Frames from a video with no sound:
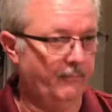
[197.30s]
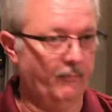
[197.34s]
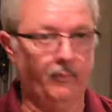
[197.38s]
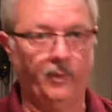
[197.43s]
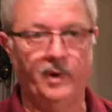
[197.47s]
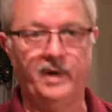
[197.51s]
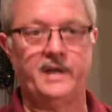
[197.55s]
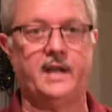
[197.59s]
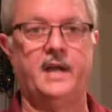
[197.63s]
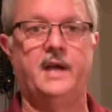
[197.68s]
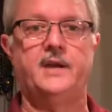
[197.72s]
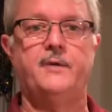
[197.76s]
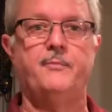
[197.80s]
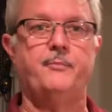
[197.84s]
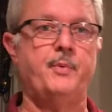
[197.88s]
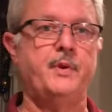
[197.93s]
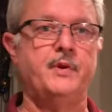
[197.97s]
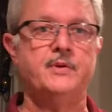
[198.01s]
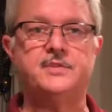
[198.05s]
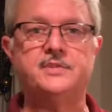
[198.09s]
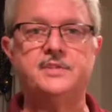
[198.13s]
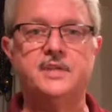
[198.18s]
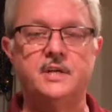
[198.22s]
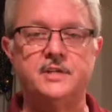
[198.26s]
what kind of
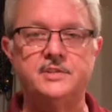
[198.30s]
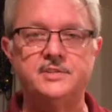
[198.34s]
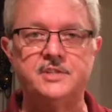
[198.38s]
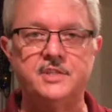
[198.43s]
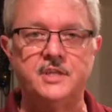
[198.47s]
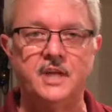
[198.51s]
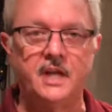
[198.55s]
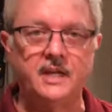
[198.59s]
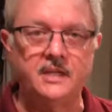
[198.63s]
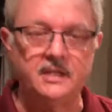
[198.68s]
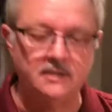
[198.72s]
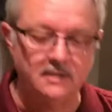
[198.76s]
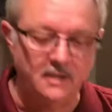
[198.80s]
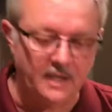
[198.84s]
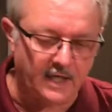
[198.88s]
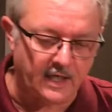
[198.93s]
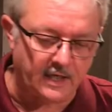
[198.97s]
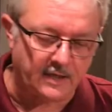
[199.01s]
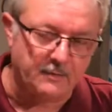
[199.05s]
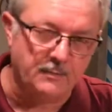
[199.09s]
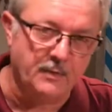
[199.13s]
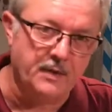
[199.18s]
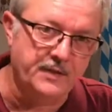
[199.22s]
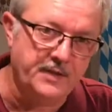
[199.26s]
beer stein should I
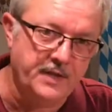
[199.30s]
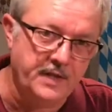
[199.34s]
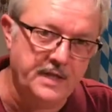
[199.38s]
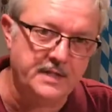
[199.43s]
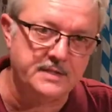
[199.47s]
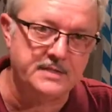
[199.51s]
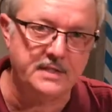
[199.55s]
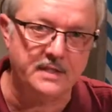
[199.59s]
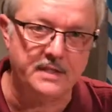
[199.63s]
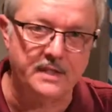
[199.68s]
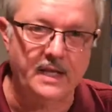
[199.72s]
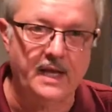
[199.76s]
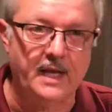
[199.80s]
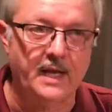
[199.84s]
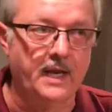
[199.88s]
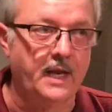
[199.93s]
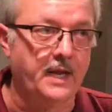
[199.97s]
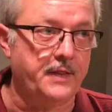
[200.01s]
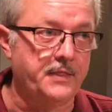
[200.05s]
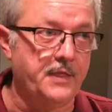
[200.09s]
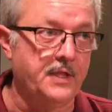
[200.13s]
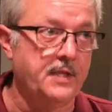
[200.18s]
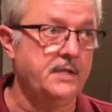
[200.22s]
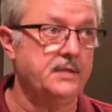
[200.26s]
collect? Well, the answer to that,
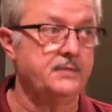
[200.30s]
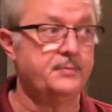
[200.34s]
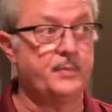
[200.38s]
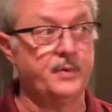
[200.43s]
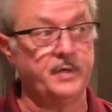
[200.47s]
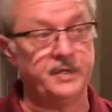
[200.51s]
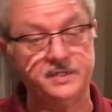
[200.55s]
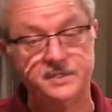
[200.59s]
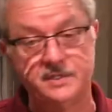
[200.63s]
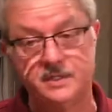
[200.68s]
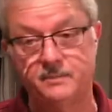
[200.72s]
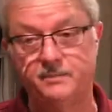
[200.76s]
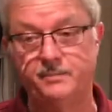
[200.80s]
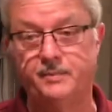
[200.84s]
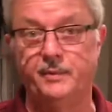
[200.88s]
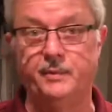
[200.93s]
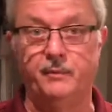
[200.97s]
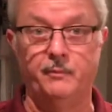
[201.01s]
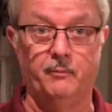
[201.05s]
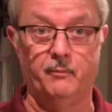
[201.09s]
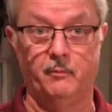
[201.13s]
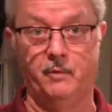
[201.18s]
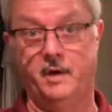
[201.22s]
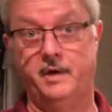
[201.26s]
I think, is pretty
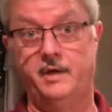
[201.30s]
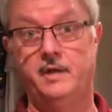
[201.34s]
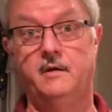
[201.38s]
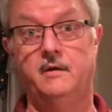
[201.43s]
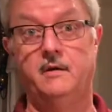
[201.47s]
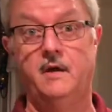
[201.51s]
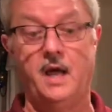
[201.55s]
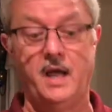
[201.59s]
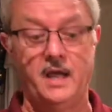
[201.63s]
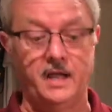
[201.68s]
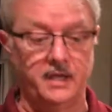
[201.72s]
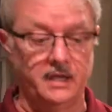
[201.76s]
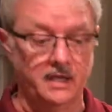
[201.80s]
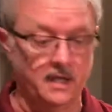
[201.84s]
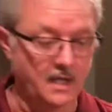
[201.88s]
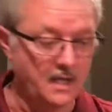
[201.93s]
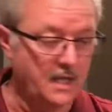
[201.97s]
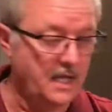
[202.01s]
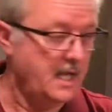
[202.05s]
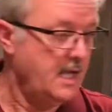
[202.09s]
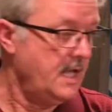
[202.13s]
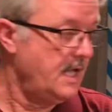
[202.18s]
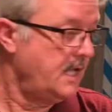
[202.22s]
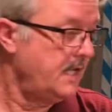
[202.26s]
simple. What do you like?
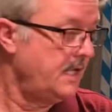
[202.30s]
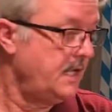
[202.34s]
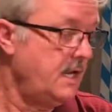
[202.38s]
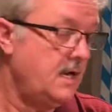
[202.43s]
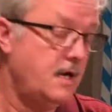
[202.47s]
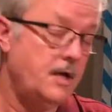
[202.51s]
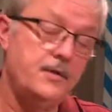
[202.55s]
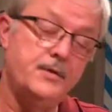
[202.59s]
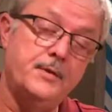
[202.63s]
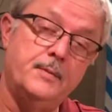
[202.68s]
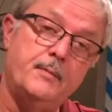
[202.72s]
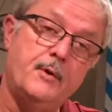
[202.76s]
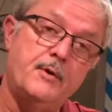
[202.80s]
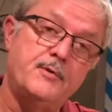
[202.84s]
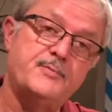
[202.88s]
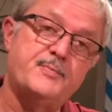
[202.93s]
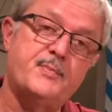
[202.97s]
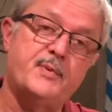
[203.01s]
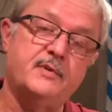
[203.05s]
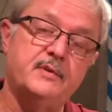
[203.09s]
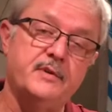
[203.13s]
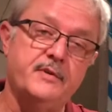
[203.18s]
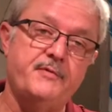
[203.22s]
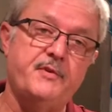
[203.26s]
You know, the most
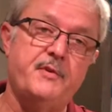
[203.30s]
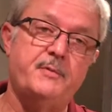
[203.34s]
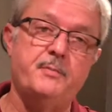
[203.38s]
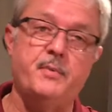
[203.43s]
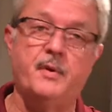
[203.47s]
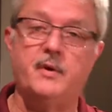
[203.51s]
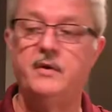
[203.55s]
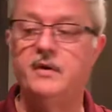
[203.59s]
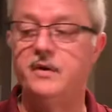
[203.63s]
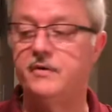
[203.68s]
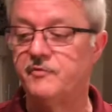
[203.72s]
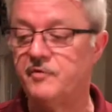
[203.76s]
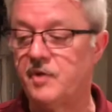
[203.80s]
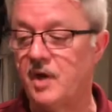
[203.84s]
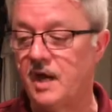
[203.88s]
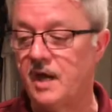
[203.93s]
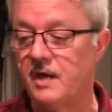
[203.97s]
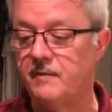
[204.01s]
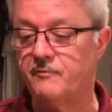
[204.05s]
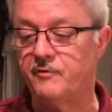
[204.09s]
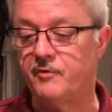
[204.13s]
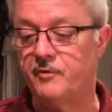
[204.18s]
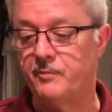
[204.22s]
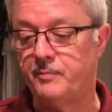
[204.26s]
prolific period of
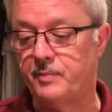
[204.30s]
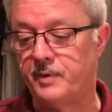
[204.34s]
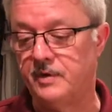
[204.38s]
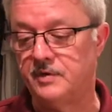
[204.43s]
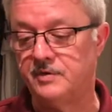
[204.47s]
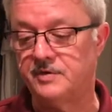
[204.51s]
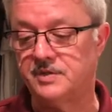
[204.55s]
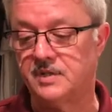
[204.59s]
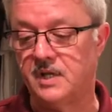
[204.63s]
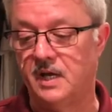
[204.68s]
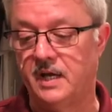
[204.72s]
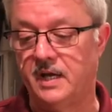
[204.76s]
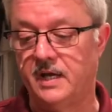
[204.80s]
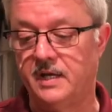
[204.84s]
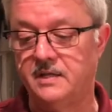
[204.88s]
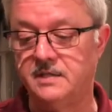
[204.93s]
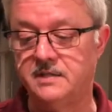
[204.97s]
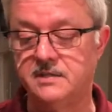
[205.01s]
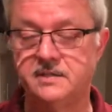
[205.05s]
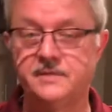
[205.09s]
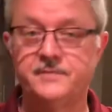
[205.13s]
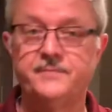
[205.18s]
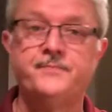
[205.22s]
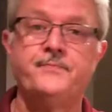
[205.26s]
time for beer
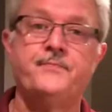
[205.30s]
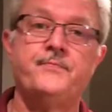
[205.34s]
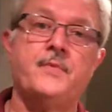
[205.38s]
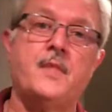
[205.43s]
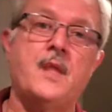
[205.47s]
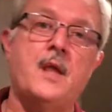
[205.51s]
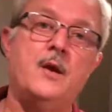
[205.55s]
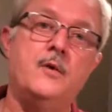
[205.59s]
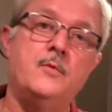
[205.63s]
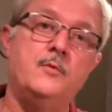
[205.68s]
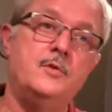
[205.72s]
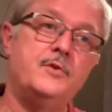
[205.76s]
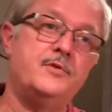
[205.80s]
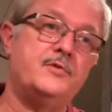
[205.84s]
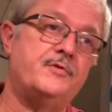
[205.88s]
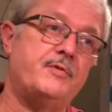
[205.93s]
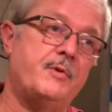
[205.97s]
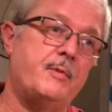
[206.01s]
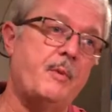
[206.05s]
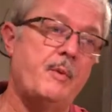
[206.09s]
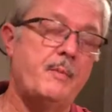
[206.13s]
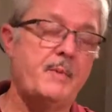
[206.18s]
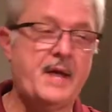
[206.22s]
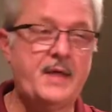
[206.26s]
steins was
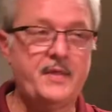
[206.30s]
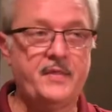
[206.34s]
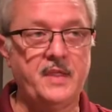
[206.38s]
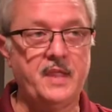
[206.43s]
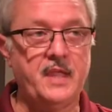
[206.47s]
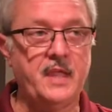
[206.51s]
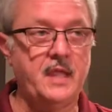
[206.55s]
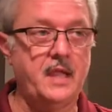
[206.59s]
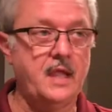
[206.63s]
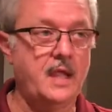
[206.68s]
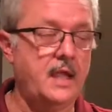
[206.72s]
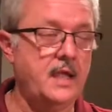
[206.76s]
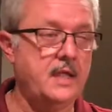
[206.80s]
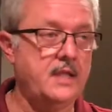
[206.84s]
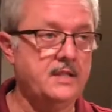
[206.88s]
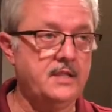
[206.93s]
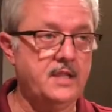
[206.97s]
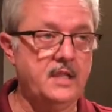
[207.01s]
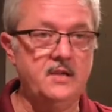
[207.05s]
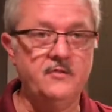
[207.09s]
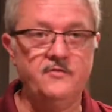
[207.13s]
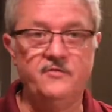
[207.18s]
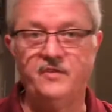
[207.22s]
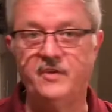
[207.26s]
from about the
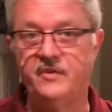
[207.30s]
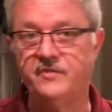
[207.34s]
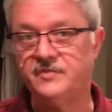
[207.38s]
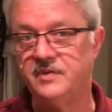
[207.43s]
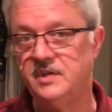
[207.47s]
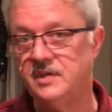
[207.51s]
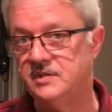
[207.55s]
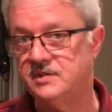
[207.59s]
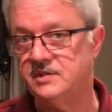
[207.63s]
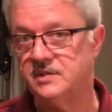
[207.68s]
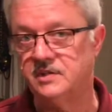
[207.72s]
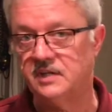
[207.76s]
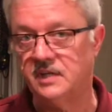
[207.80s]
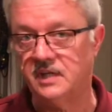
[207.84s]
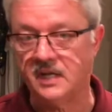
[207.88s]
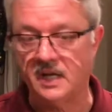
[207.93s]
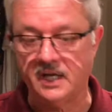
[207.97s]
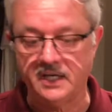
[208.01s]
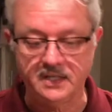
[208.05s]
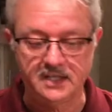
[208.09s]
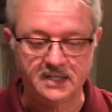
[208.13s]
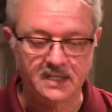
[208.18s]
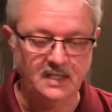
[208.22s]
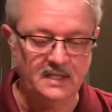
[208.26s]
1850s to the
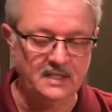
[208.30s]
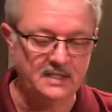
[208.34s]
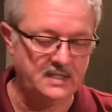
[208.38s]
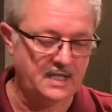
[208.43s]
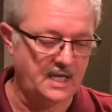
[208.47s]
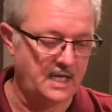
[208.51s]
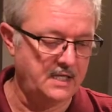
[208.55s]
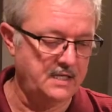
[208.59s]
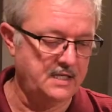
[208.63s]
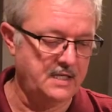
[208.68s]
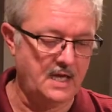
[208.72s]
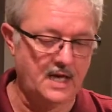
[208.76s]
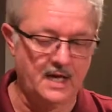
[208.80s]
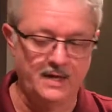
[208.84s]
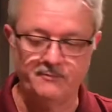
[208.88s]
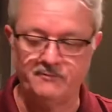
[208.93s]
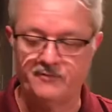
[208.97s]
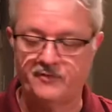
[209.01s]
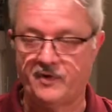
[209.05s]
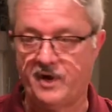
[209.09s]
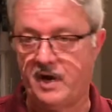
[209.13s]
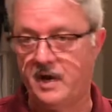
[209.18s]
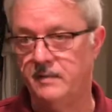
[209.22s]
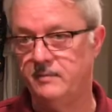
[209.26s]
1910 time
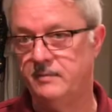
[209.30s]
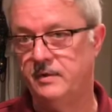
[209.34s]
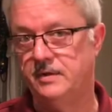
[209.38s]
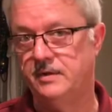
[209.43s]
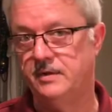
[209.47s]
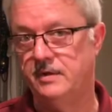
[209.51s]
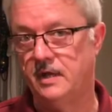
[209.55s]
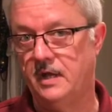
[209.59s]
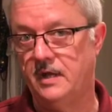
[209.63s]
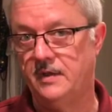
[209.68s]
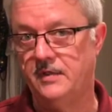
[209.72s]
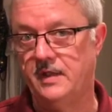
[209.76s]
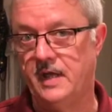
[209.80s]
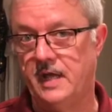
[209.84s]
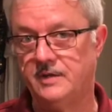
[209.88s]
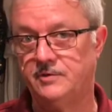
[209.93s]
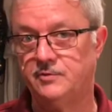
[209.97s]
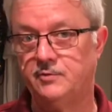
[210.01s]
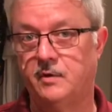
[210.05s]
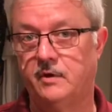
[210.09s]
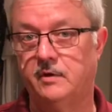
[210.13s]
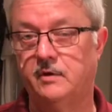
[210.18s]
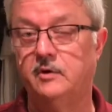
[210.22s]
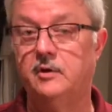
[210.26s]
frame, and
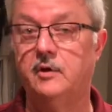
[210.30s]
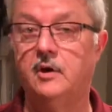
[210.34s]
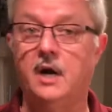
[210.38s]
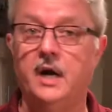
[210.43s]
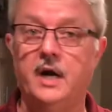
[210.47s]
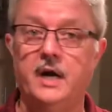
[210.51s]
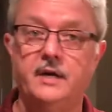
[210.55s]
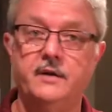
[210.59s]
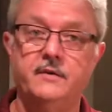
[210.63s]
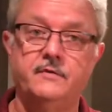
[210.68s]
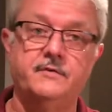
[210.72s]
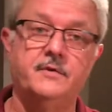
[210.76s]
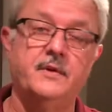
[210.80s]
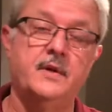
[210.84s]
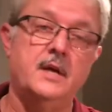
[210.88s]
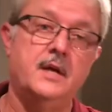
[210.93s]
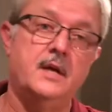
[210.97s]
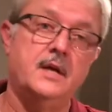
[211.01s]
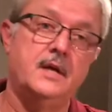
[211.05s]
that's where a lot of